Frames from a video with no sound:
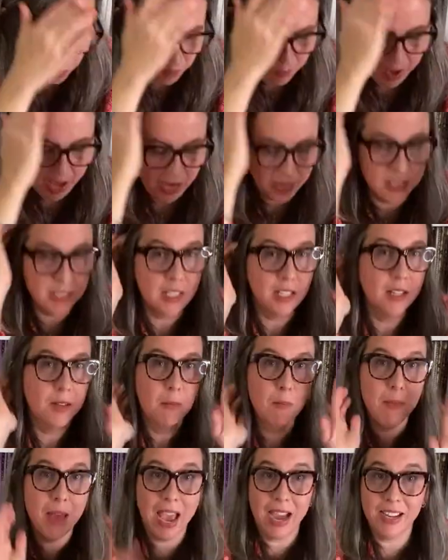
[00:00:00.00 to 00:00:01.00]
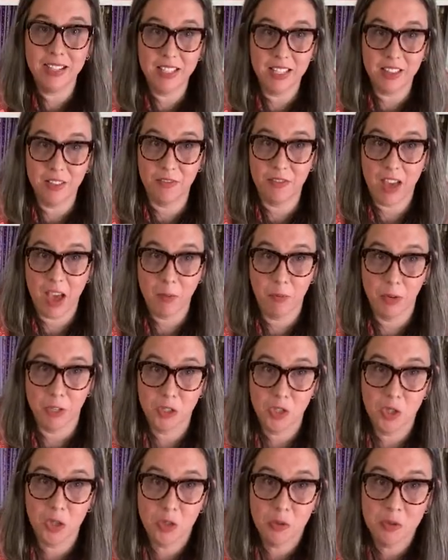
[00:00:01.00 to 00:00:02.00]
But back to the fabric
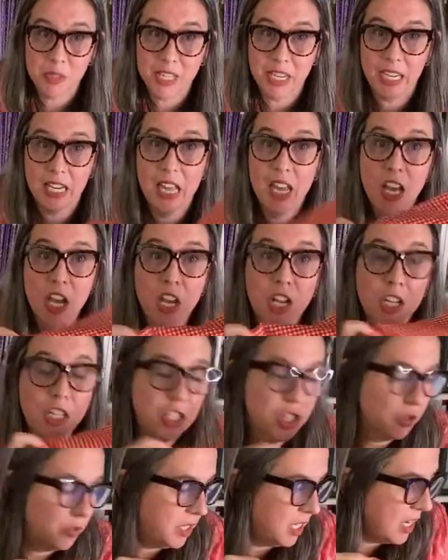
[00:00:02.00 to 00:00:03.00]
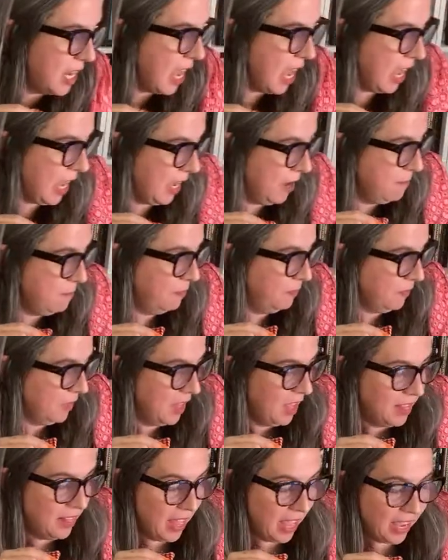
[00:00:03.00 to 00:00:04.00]
choosing. So today,
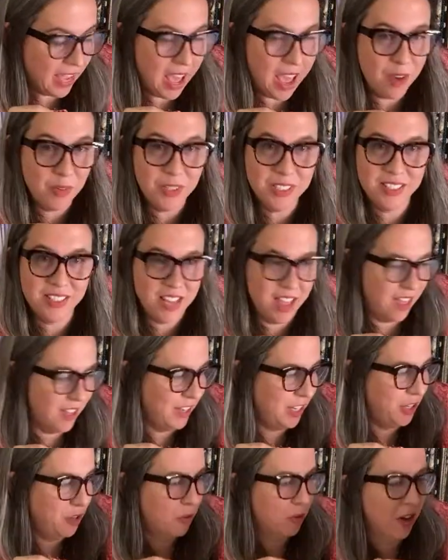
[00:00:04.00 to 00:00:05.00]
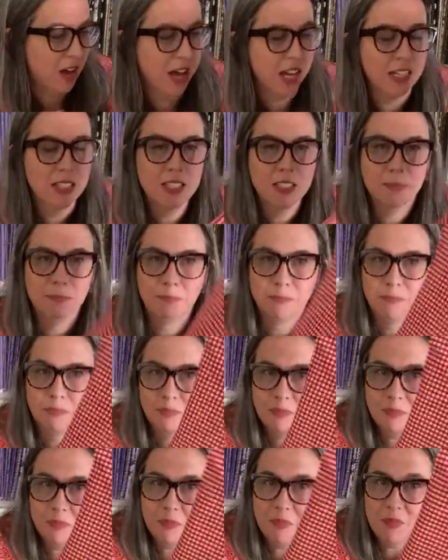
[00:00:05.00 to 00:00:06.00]
like I was telling you guys,
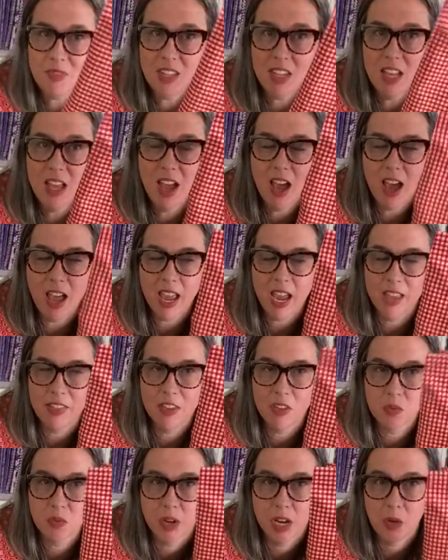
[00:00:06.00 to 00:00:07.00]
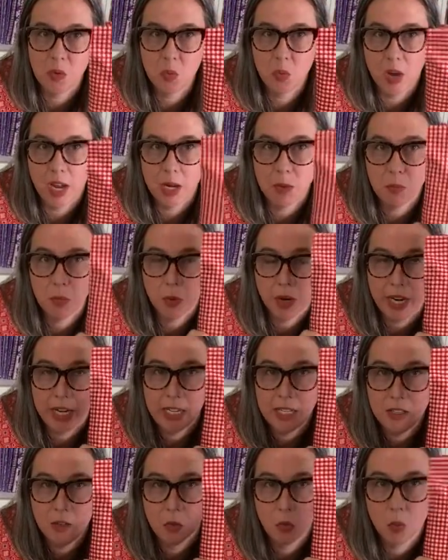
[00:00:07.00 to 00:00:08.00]
I had this red and white,
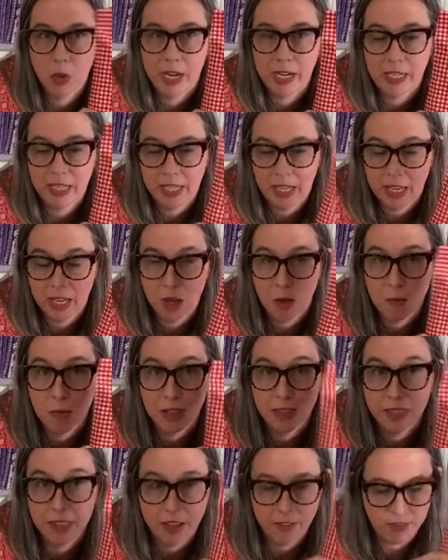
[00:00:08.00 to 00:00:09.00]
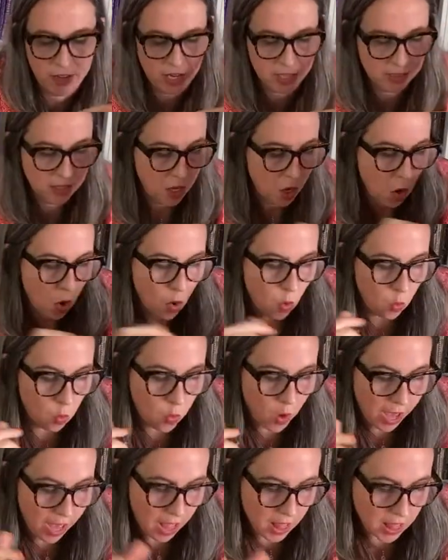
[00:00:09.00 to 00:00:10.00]
bright white gingham. Love it.
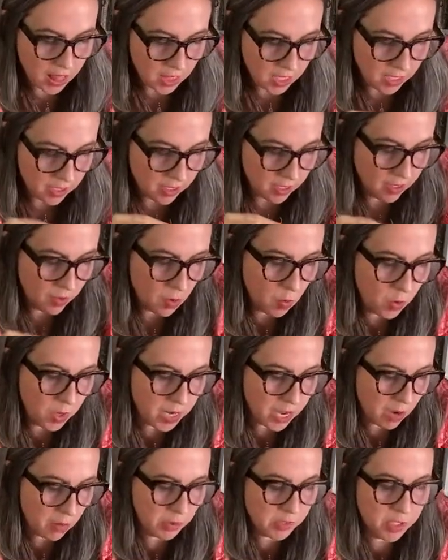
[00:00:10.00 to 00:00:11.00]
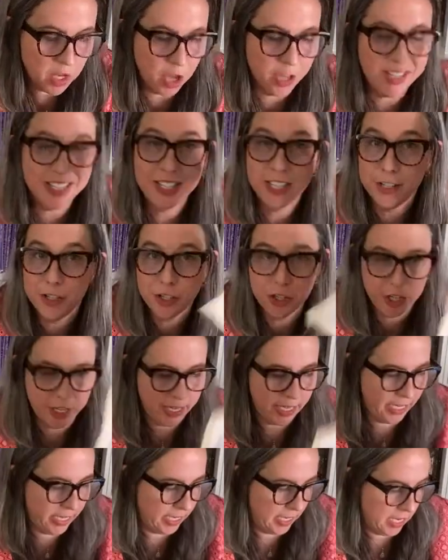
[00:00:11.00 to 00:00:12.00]
Well, when I was
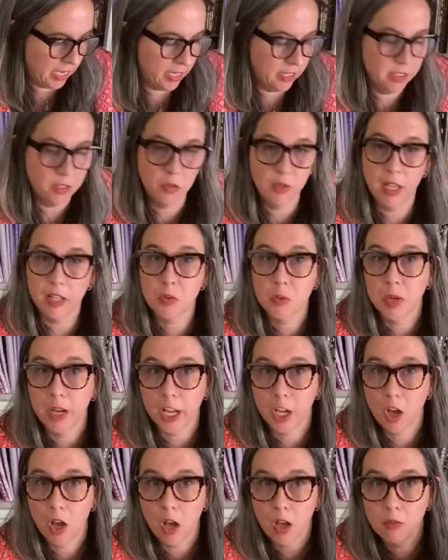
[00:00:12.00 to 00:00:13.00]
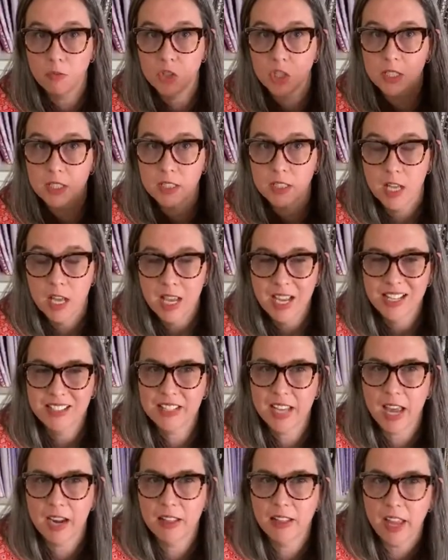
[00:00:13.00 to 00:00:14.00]
auditioning it, that's what I call it. It's
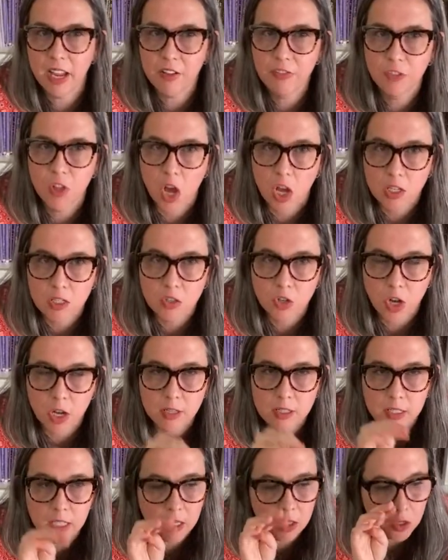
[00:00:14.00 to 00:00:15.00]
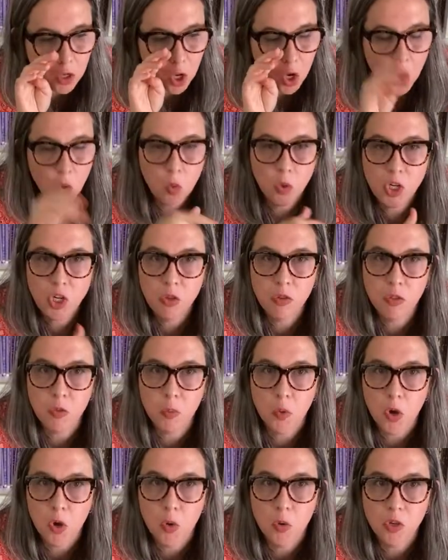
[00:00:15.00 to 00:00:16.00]
kind of like floss tossing when you
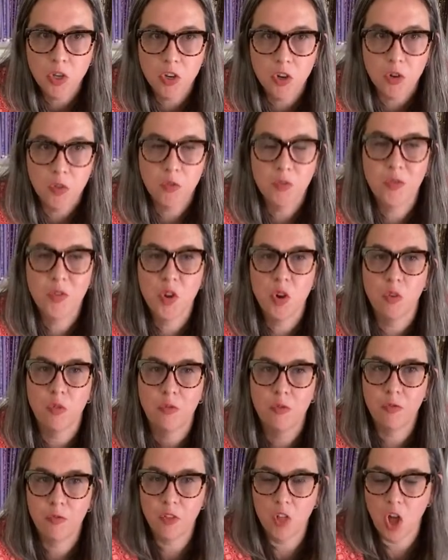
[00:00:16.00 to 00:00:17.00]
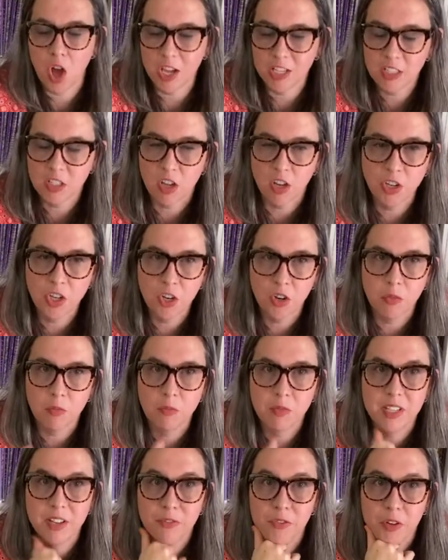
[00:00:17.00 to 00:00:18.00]
throw your floss on your
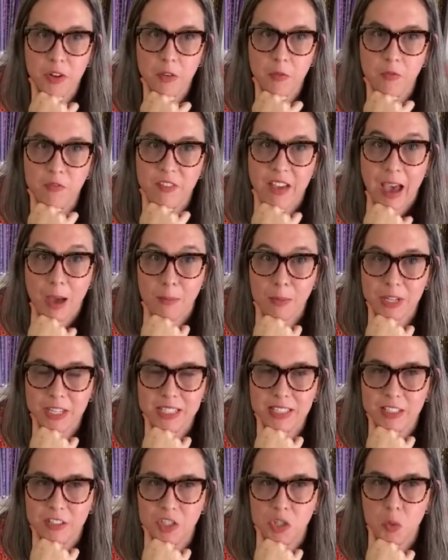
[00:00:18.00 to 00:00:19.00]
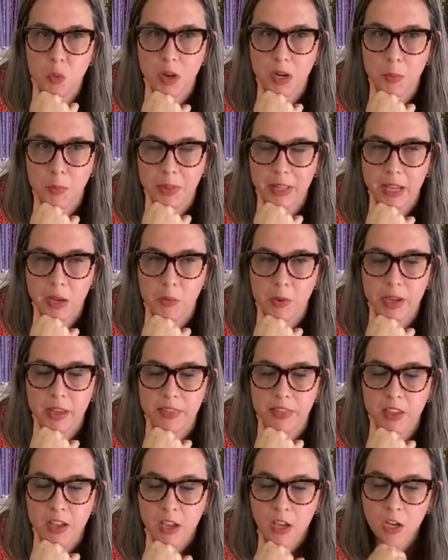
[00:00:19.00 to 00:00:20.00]
different fabrics that you want to play
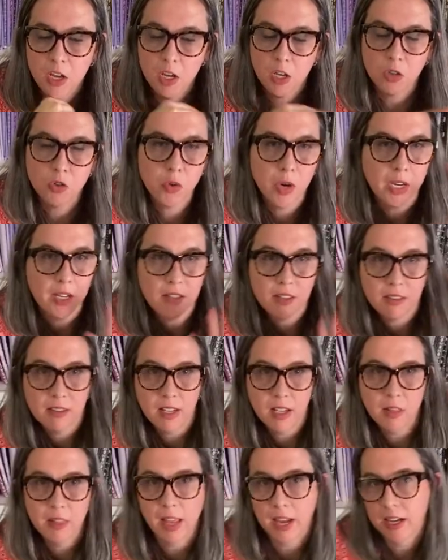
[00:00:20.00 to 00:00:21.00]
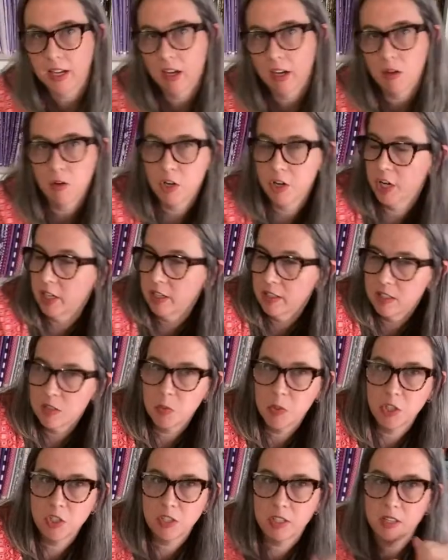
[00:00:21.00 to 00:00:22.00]
with, trying to see like you're going to
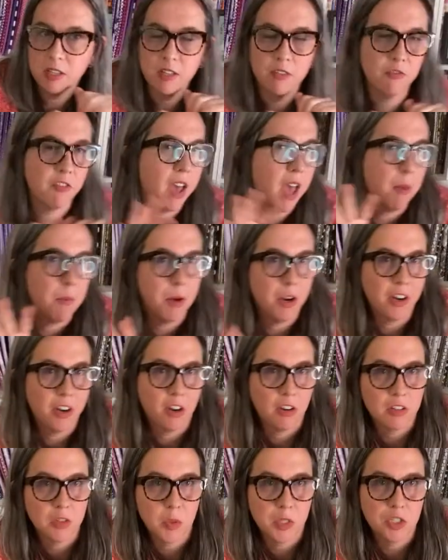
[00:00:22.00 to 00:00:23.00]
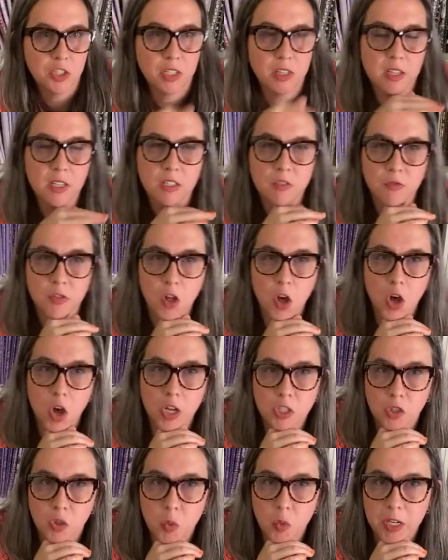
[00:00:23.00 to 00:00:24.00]
switch to this fabric or switch to this
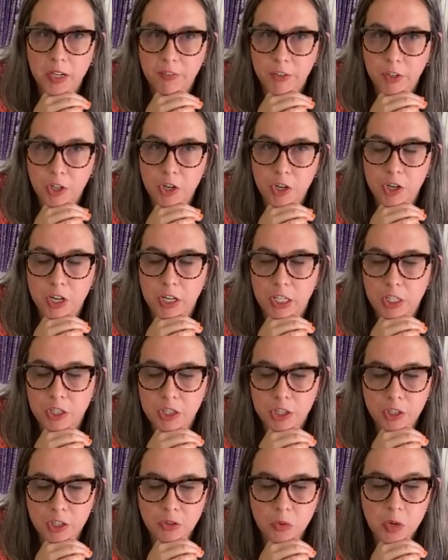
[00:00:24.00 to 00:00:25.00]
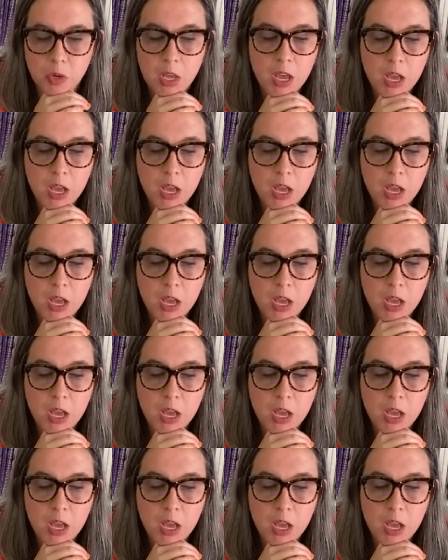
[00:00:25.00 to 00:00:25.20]
floss or whatever you're going to do.